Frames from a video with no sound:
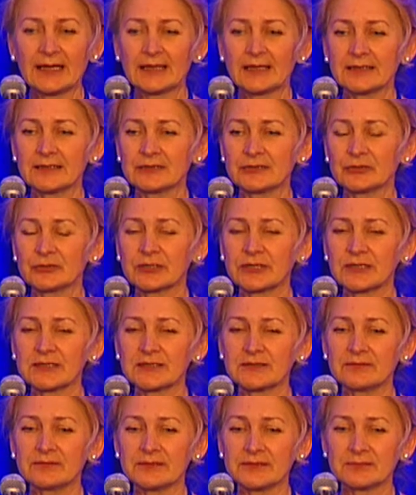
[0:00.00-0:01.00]
And
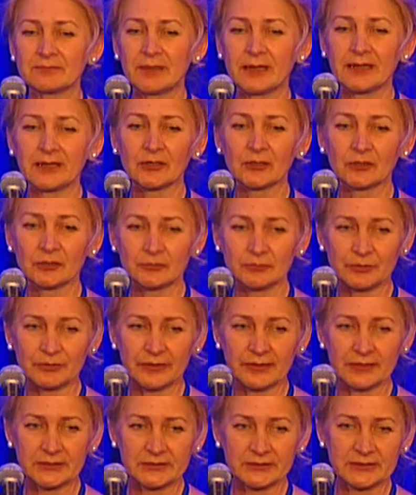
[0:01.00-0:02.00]
together with my
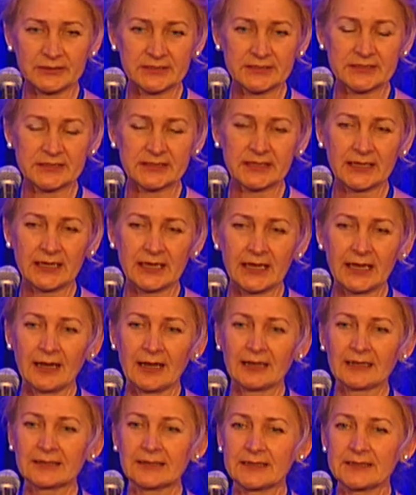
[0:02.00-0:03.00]
collaborators,
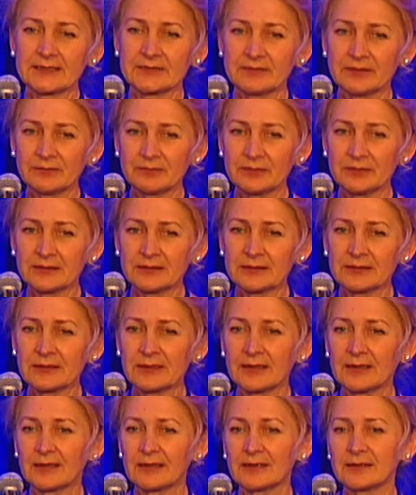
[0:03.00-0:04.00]
Klaus Wiemann
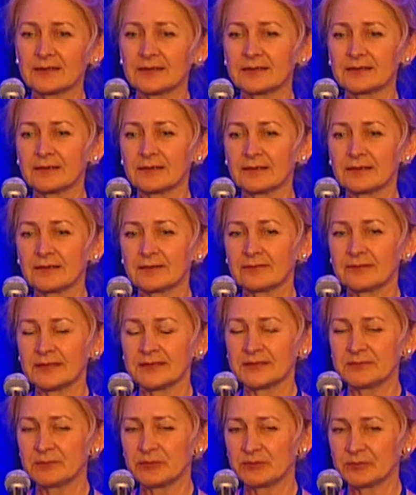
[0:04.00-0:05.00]
and
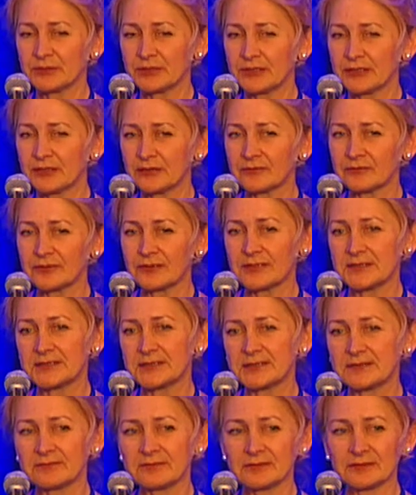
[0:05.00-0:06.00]
Vladimir Bykov and
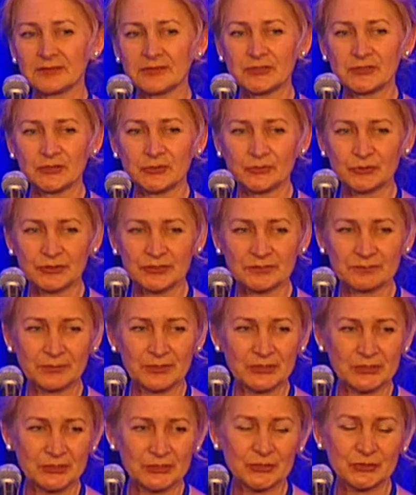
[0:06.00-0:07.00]
several student,
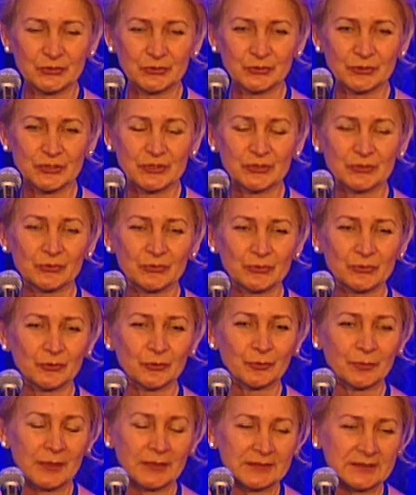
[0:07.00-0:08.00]
PhD students who
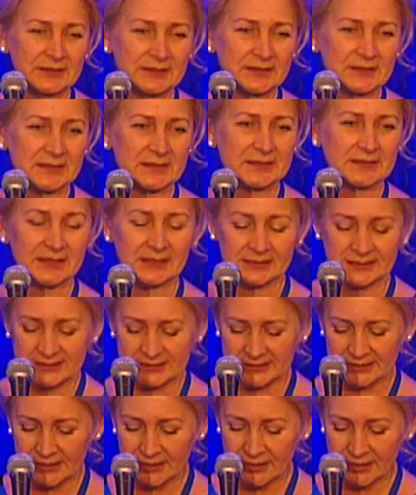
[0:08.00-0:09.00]
took part in these
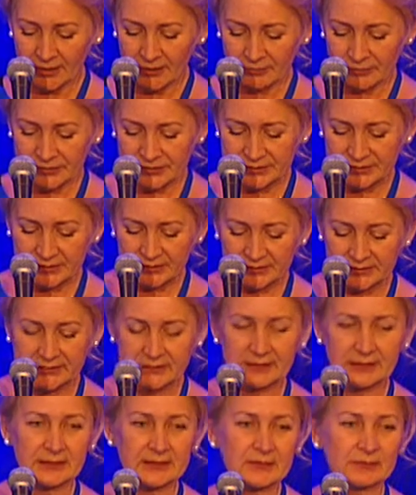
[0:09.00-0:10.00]
studies, we
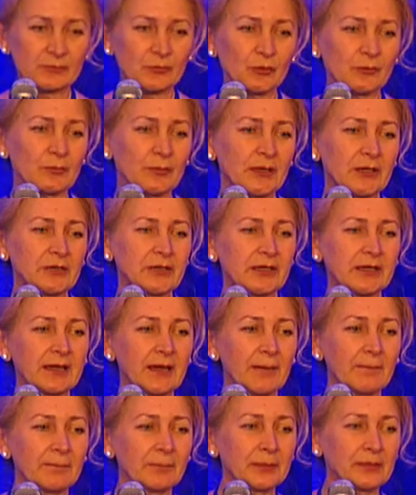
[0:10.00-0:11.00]
started a small biotech
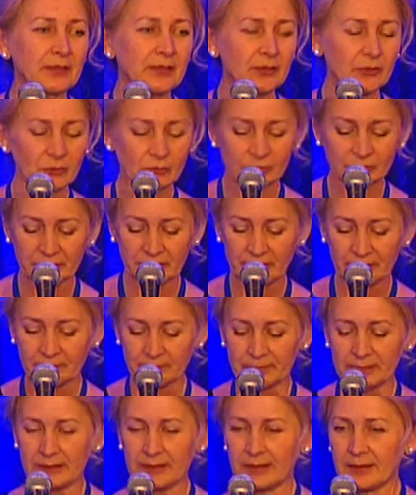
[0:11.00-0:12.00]
company called
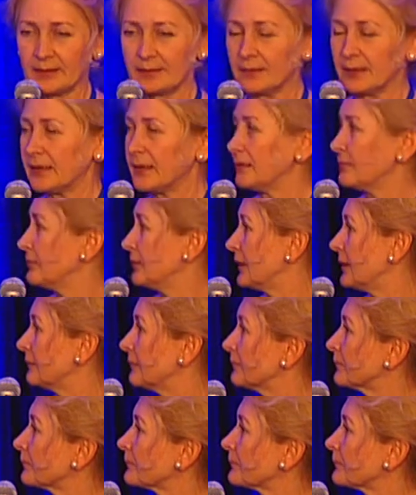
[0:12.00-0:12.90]
Apria AB.